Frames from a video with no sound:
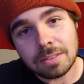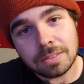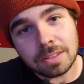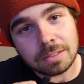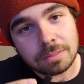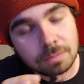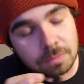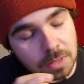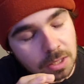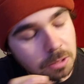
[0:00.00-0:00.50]

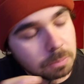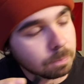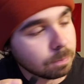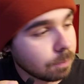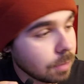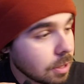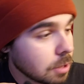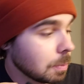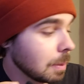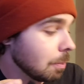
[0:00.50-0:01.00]
there's
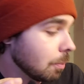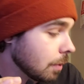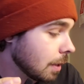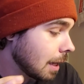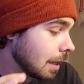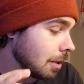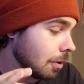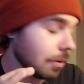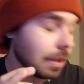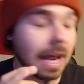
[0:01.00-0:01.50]
there's people that
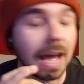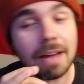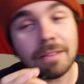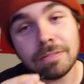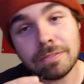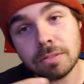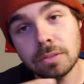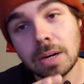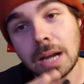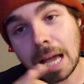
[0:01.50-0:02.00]
I know that have.